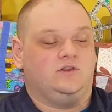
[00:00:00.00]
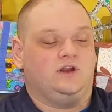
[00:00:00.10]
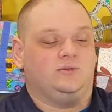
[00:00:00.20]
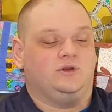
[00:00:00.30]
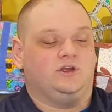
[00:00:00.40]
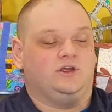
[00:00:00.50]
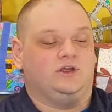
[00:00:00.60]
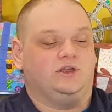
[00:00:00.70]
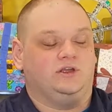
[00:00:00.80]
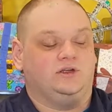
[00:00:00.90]
I'm
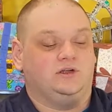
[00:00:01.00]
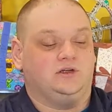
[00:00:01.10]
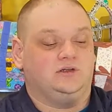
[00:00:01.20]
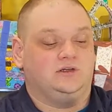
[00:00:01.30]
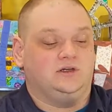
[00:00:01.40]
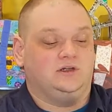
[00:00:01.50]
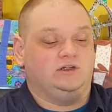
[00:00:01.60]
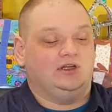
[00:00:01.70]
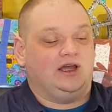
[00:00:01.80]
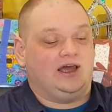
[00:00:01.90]
gonna,
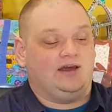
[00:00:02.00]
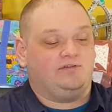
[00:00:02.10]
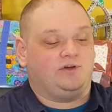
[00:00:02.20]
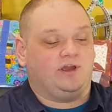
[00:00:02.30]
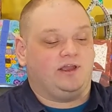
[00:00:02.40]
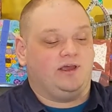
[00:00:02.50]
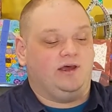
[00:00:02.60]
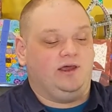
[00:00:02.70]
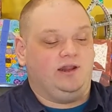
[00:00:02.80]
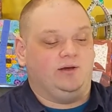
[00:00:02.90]
after I
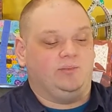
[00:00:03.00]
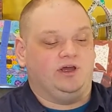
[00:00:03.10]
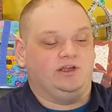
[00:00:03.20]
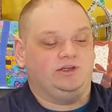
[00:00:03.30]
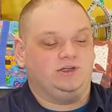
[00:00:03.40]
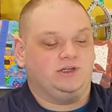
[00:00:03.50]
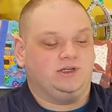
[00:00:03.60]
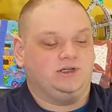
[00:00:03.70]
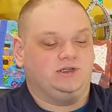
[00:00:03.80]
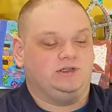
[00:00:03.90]
cut a bunch,
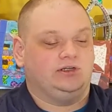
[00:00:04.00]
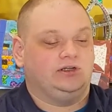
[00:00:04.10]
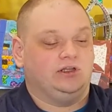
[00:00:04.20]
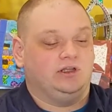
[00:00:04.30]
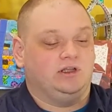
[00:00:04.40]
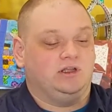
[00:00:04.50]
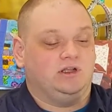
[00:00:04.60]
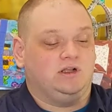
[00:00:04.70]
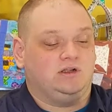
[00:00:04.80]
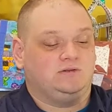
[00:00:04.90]

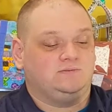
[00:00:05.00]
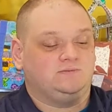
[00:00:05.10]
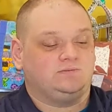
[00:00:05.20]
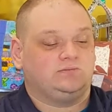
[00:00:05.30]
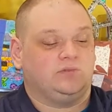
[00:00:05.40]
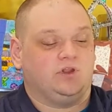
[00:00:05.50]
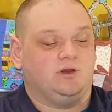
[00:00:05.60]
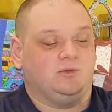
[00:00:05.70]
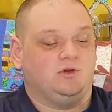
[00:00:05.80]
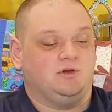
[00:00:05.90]

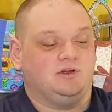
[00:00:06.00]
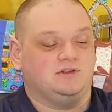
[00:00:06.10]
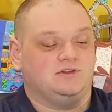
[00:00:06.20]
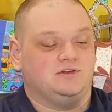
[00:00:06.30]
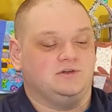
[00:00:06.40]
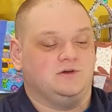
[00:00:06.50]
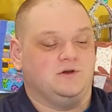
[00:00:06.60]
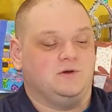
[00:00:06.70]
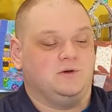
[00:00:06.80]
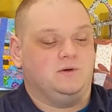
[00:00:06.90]
I'm going
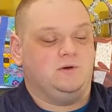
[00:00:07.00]
to